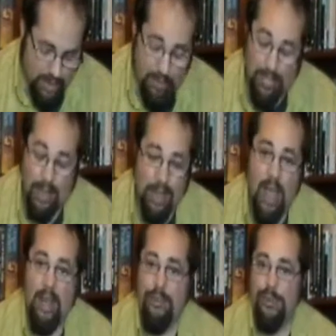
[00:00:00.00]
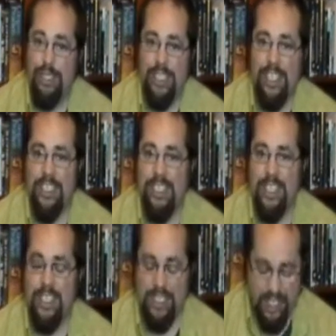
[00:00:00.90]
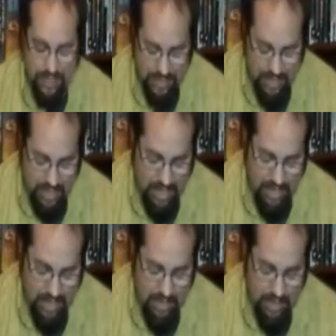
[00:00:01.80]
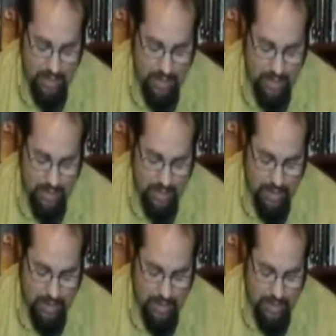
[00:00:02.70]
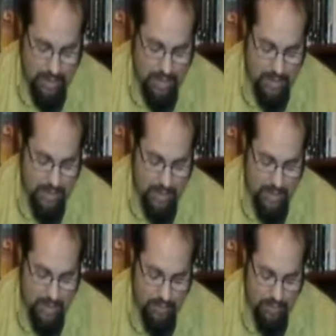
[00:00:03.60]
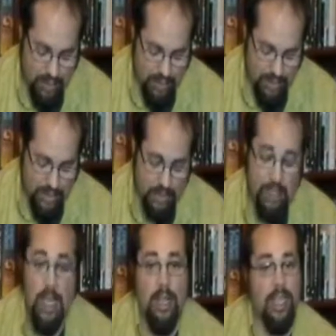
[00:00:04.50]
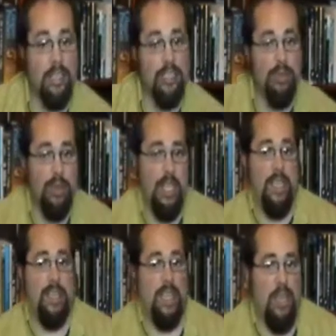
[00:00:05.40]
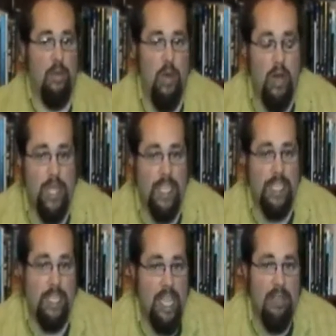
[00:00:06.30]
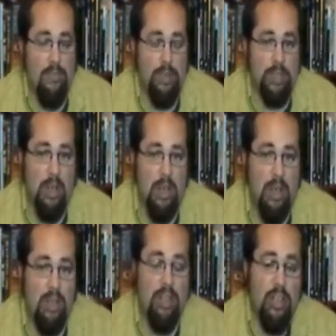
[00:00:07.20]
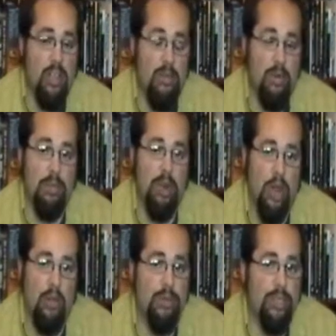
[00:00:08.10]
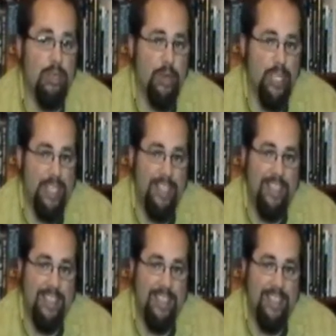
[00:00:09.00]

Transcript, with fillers: And the blood of Jesus, his son, cleanses us from all sins. Lest you think that that walking in the life was all from your own doing.